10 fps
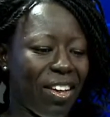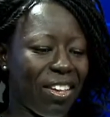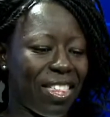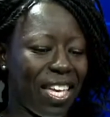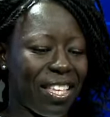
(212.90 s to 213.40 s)
And
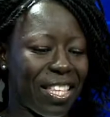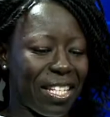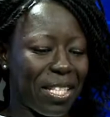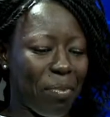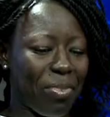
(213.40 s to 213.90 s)
I think
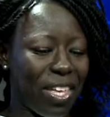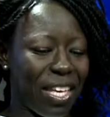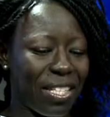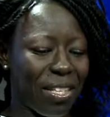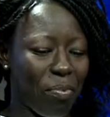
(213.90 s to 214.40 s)
there's some
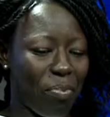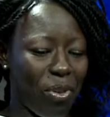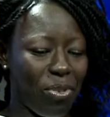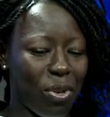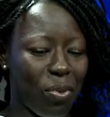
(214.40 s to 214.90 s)
things that
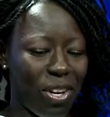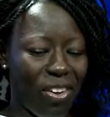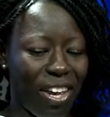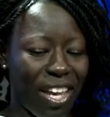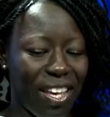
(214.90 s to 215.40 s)
both you
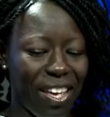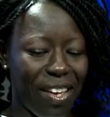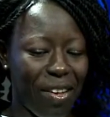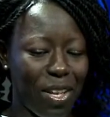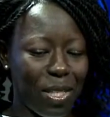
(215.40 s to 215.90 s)
and I
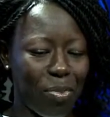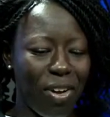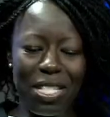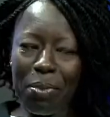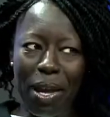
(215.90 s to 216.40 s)
are
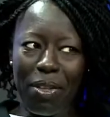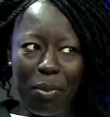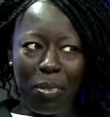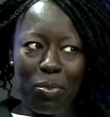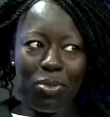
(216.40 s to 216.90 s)
surprised
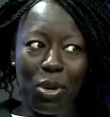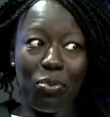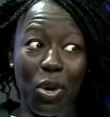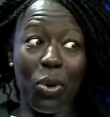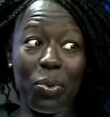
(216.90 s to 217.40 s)
about that people
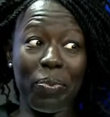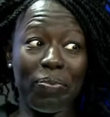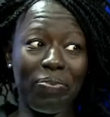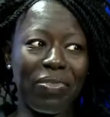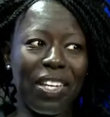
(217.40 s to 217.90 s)
don't know
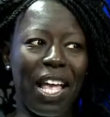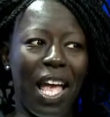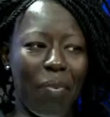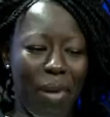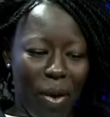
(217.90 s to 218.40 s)

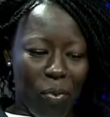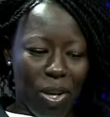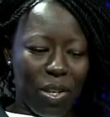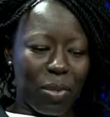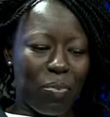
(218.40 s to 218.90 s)
about
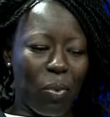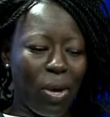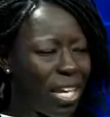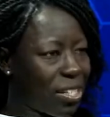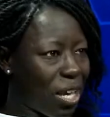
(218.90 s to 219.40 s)
wills,
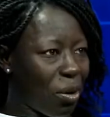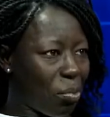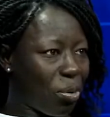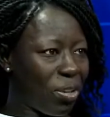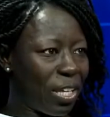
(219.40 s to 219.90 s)
but we're here to
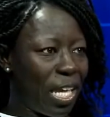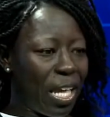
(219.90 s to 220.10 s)
help.